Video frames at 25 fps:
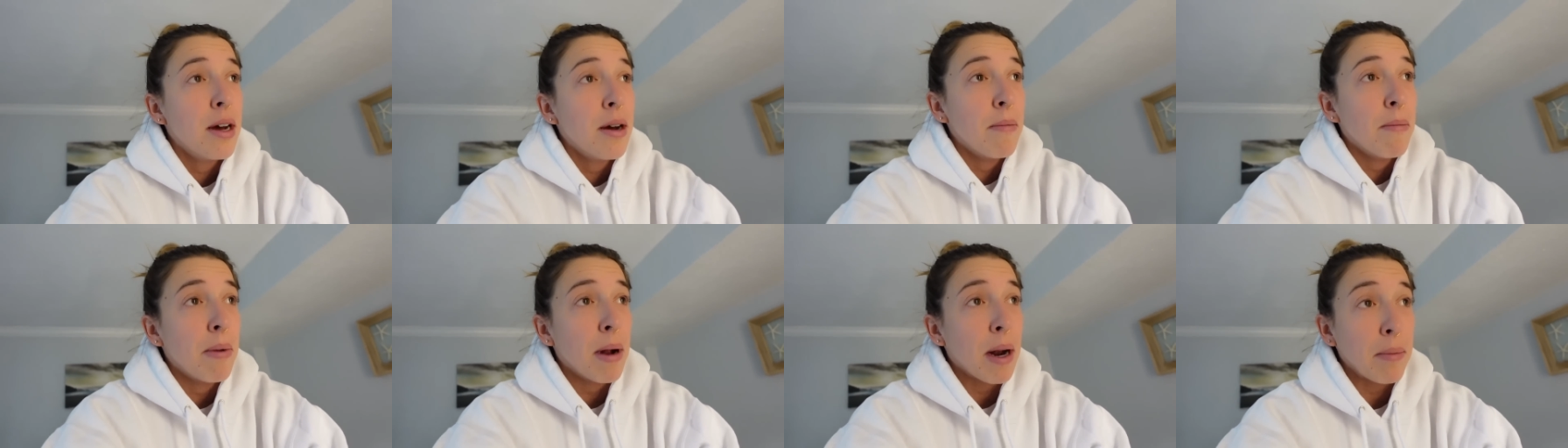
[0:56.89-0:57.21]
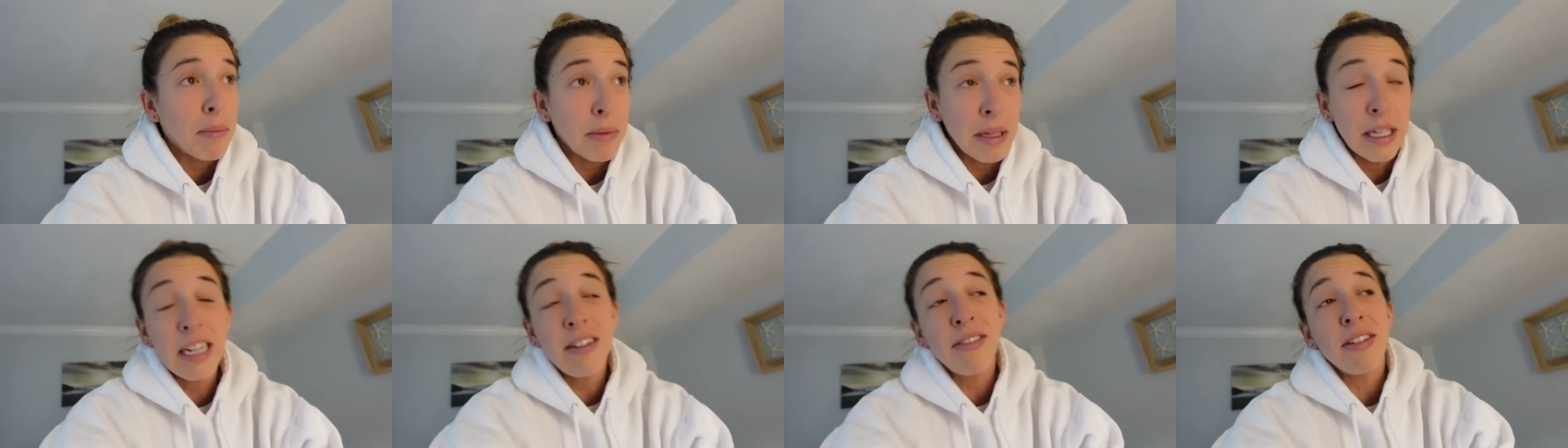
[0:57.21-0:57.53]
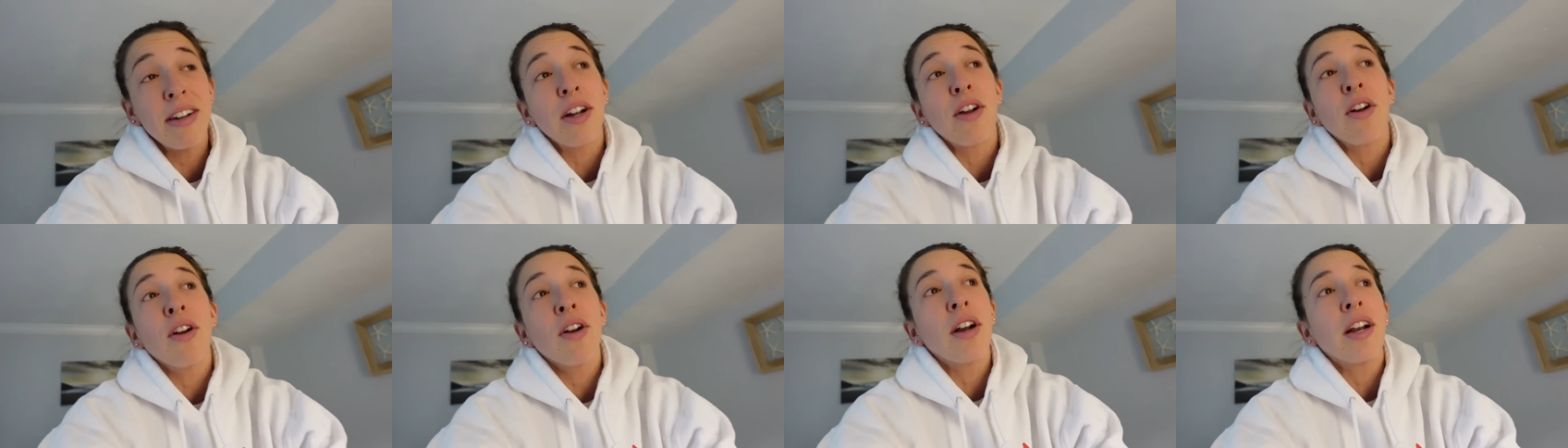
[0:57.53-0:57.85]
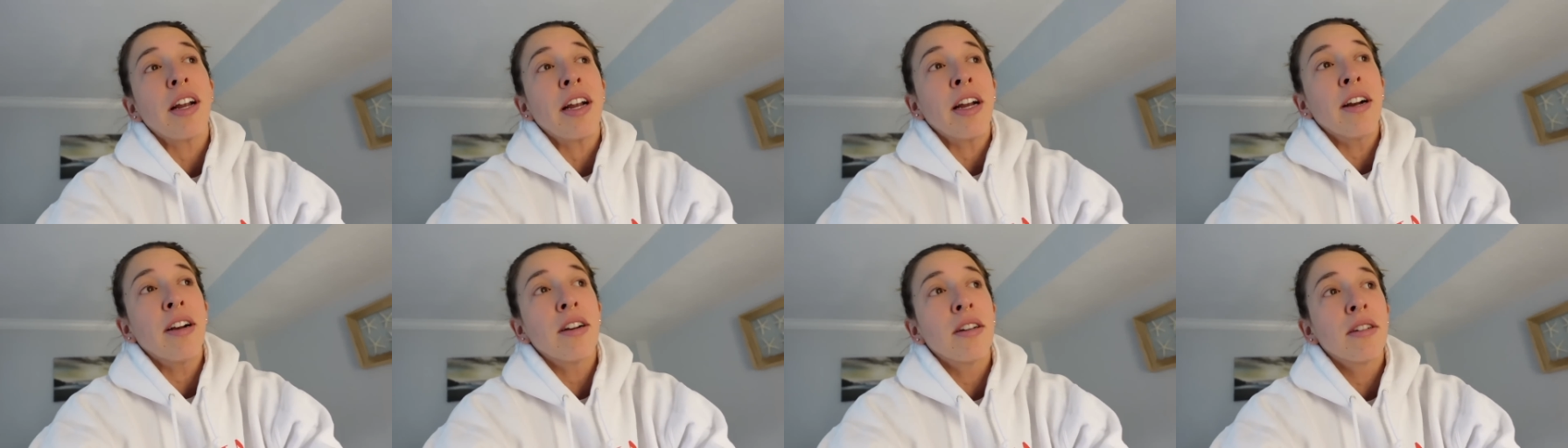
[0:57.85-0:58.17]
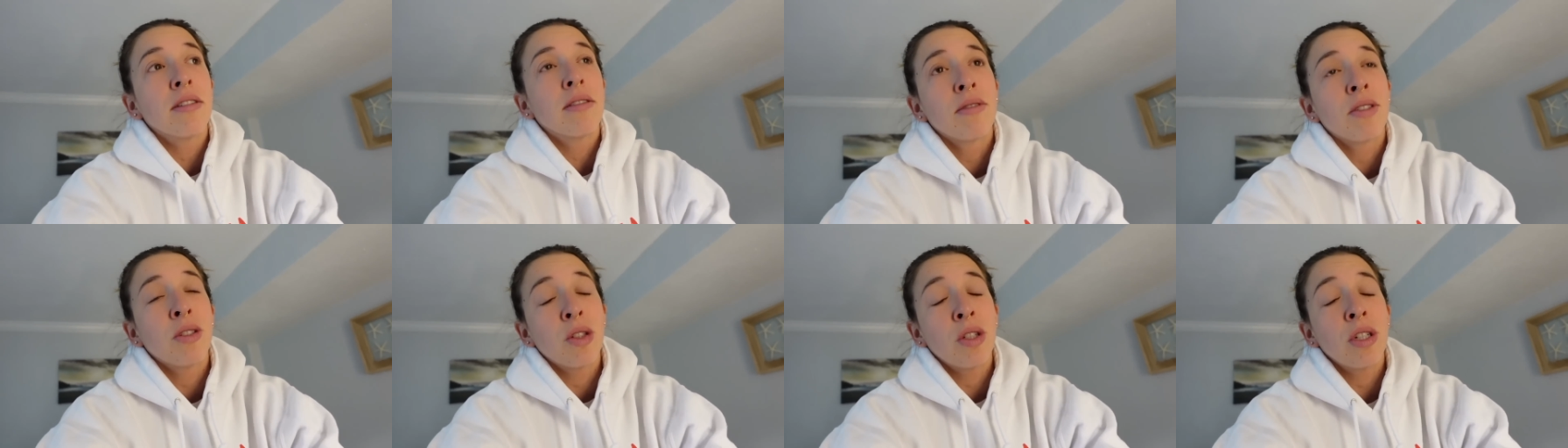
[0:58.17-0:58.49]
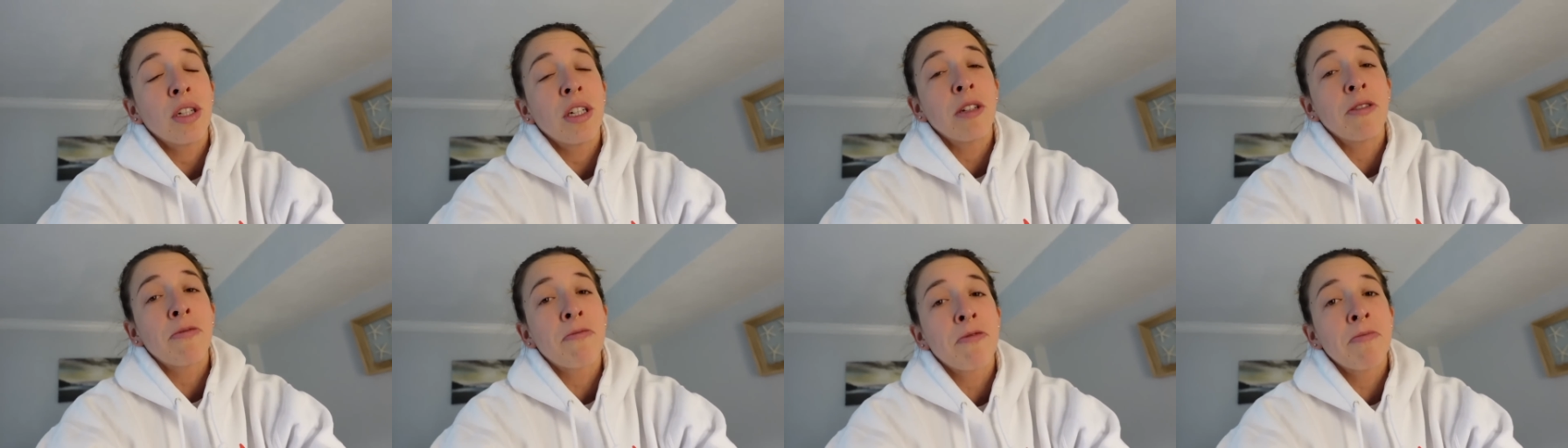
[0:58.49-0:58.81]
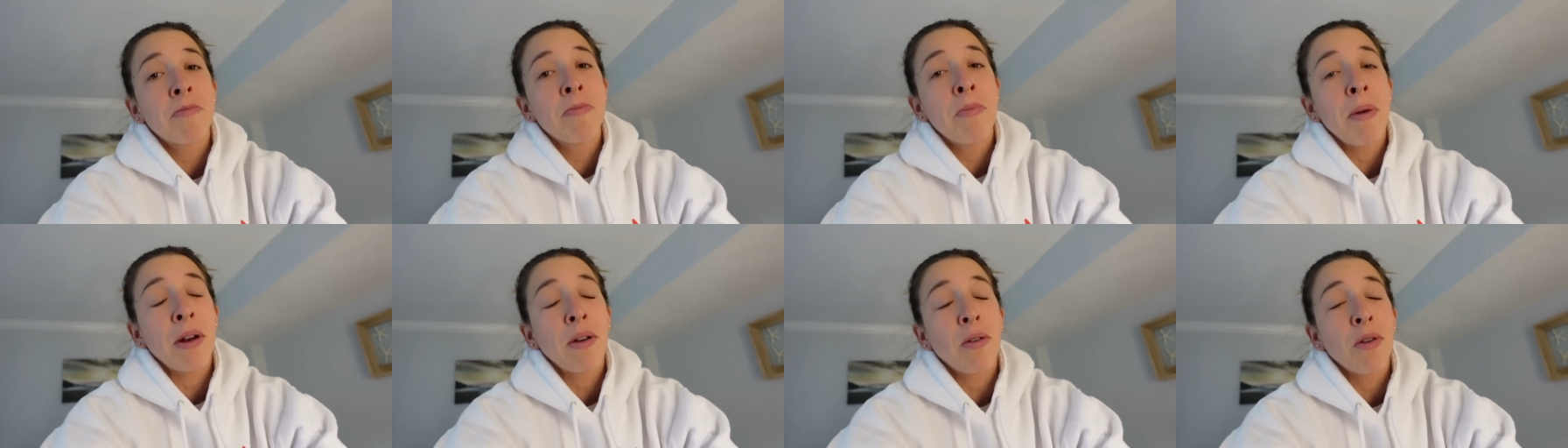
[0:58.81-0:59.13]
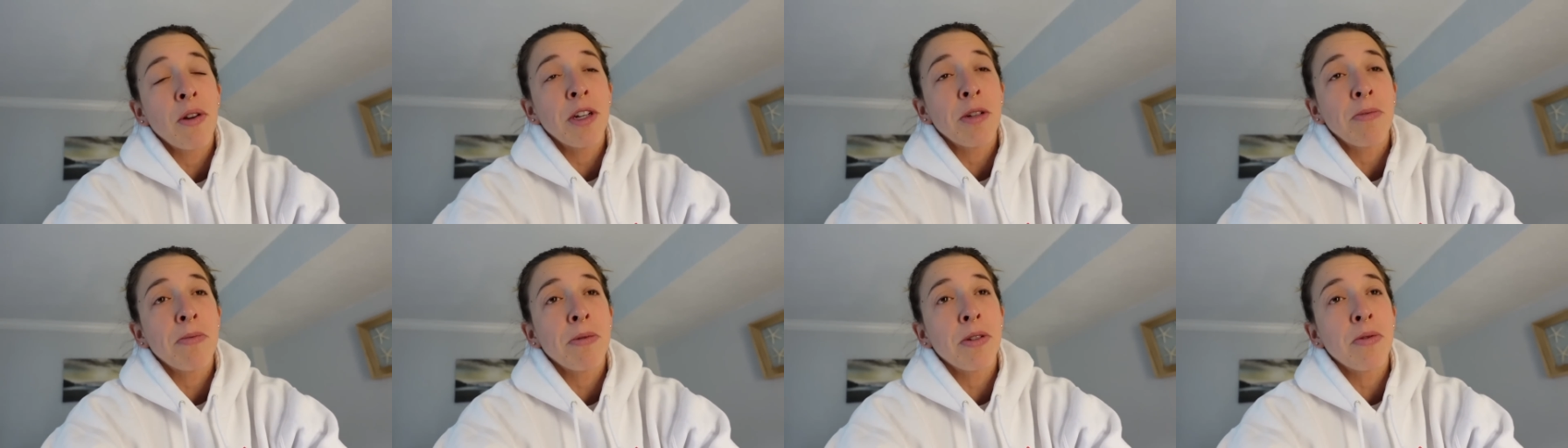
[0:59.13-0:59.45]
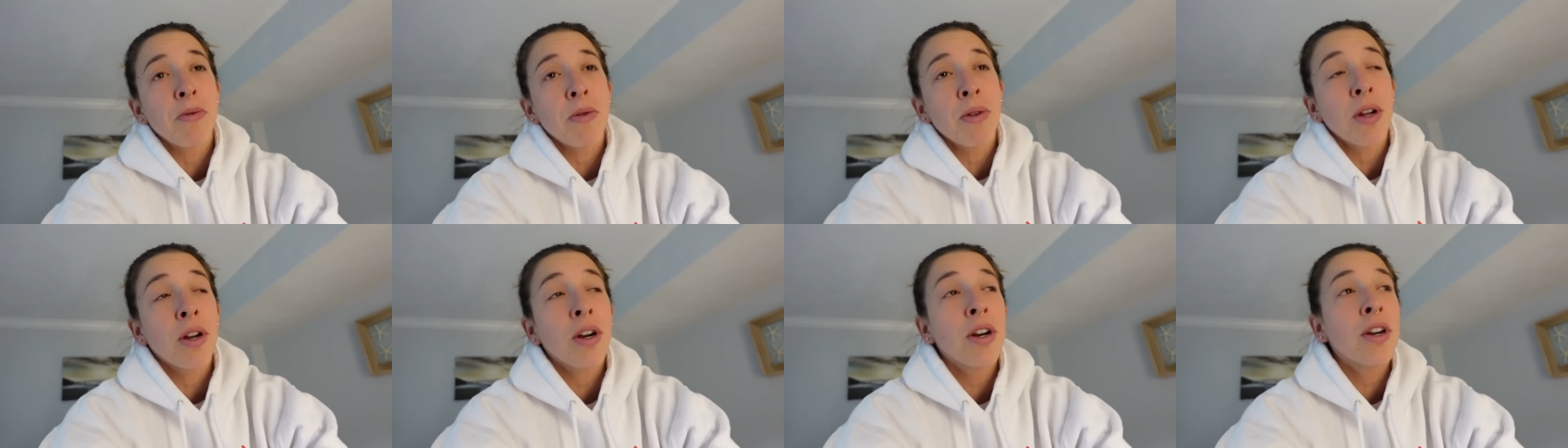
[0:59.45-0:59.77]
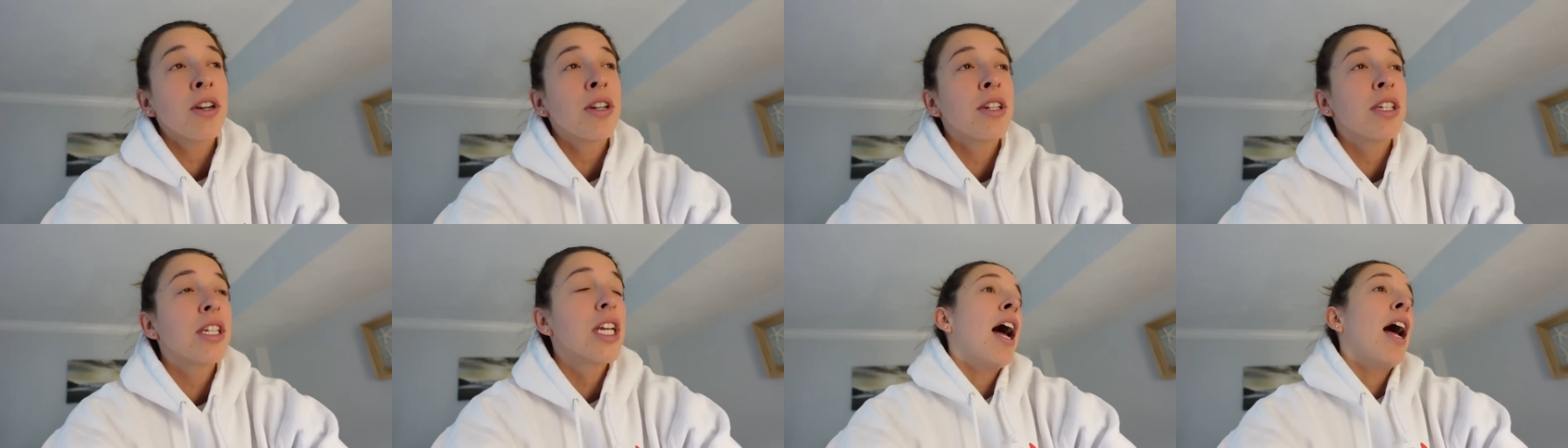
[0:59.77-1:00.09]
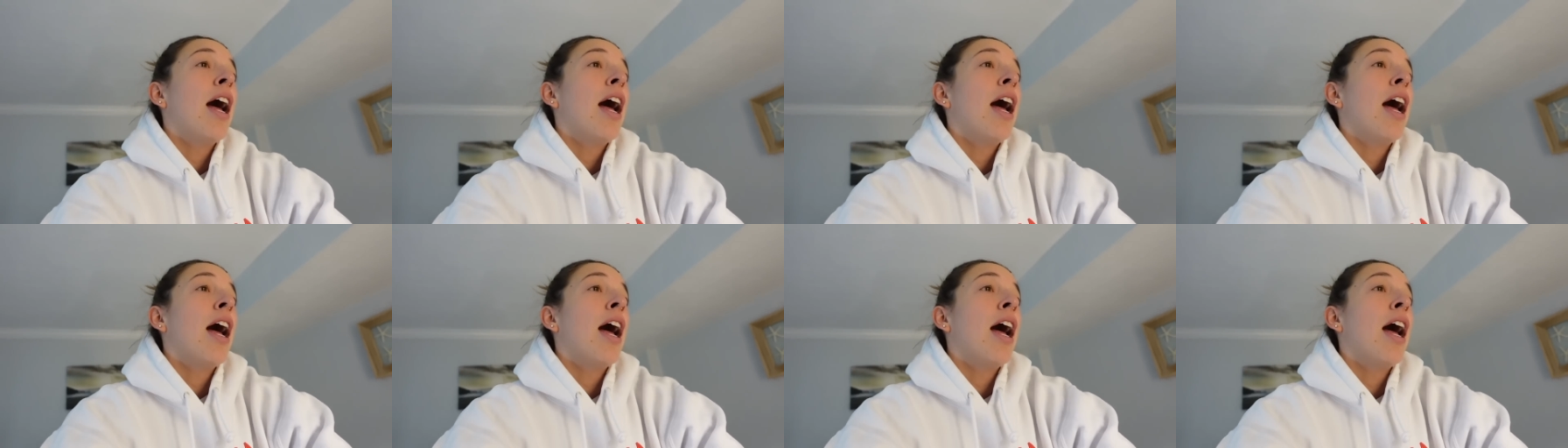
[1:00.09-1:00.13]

But I'm leaving her here so she can spend Christmas with hers.